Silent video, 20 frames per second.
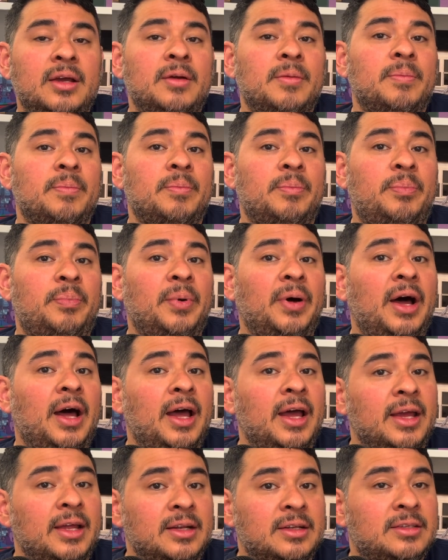
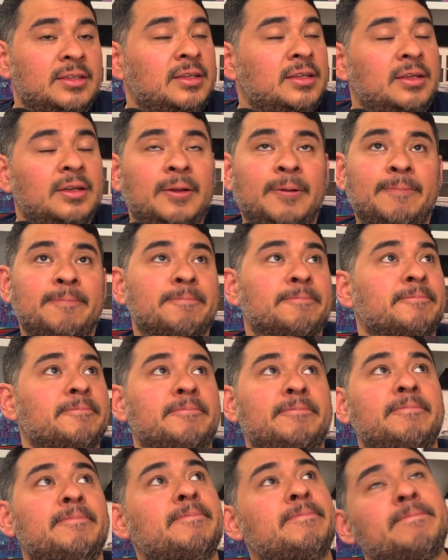But,
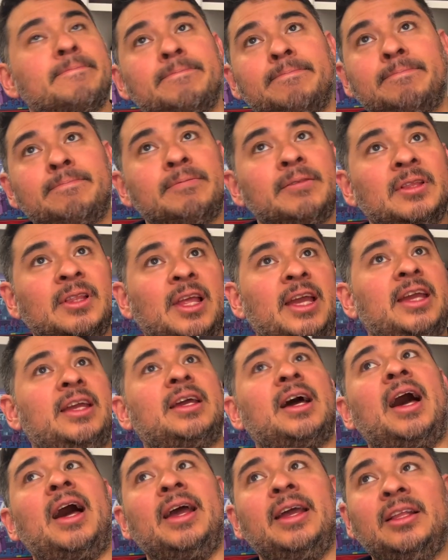
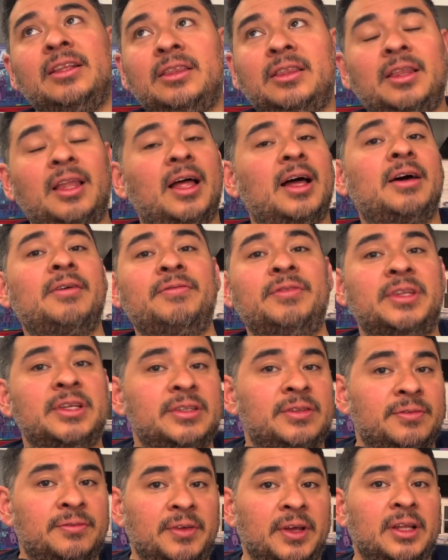like, I love
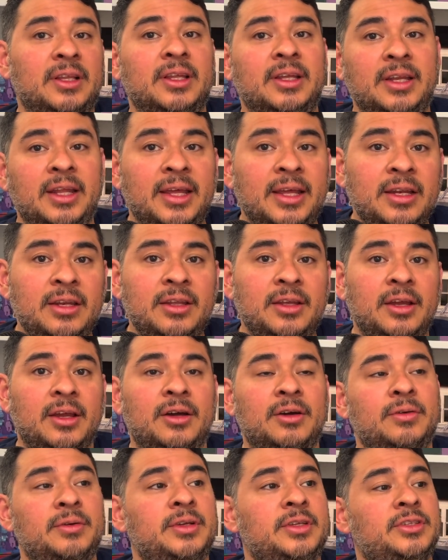this villain.
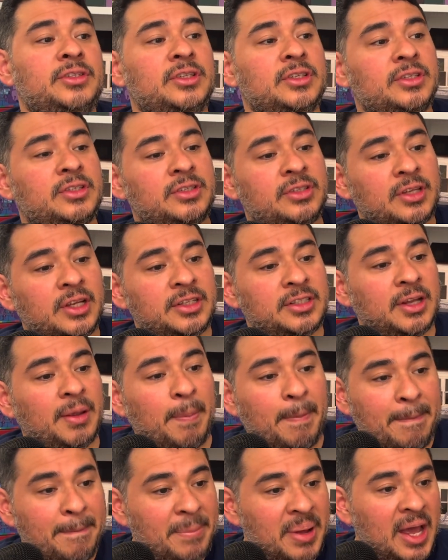Indio is just such
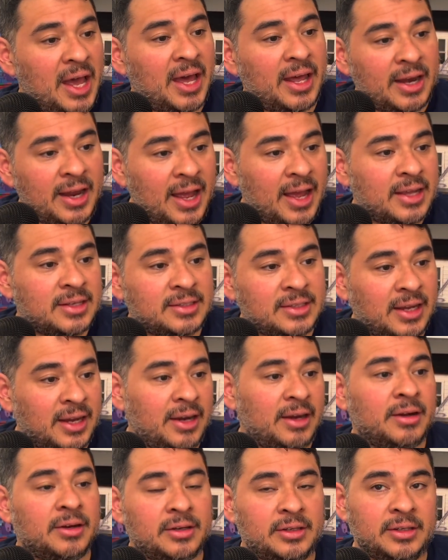a badass
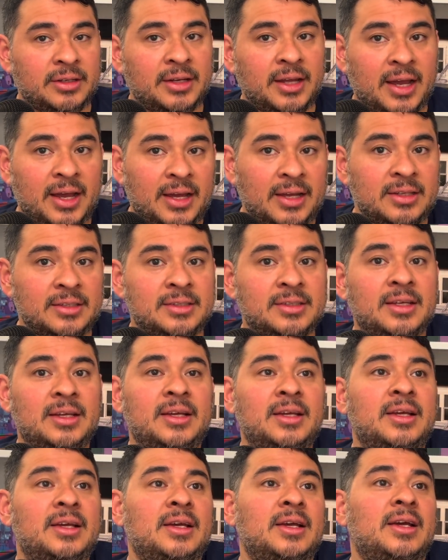character, guys.
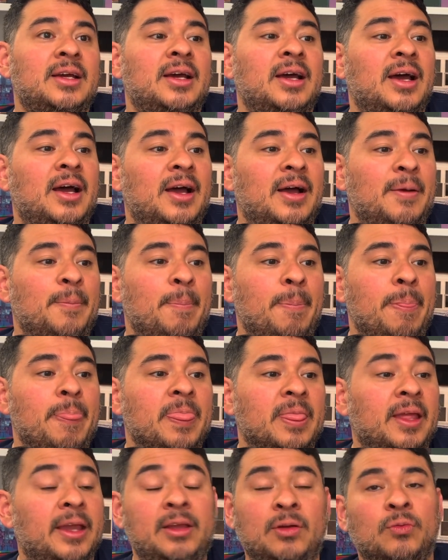
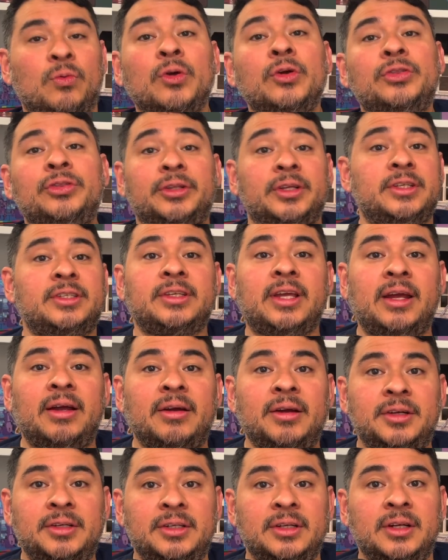Like a ruthless
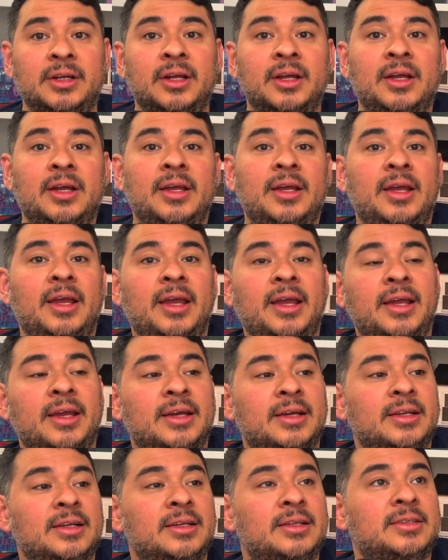character.
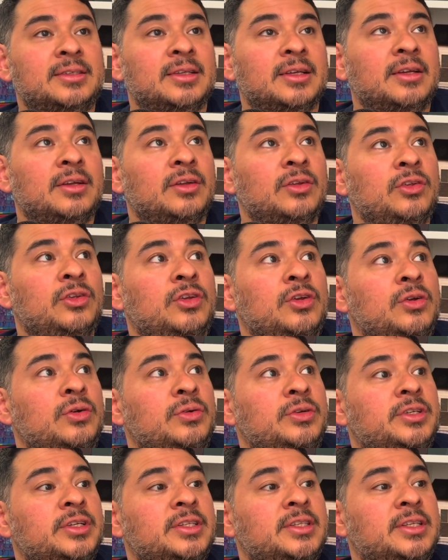And
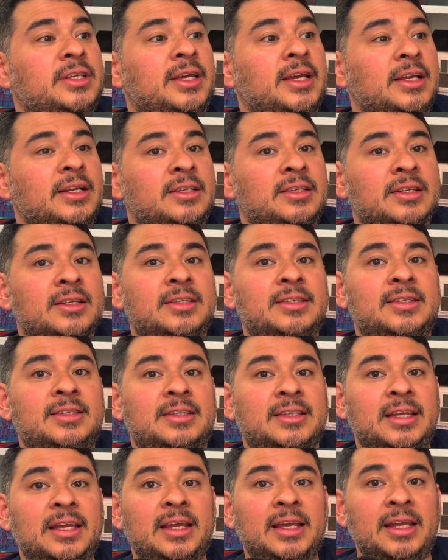you just get to
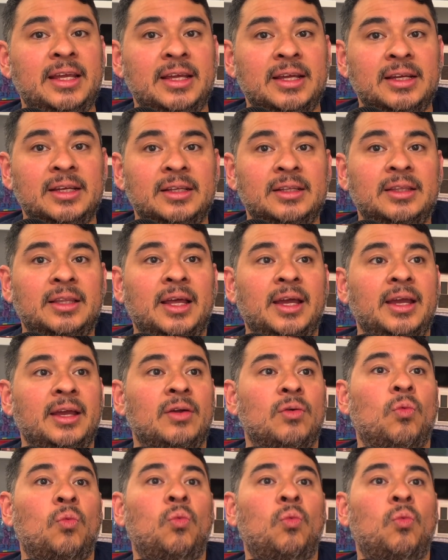see, like,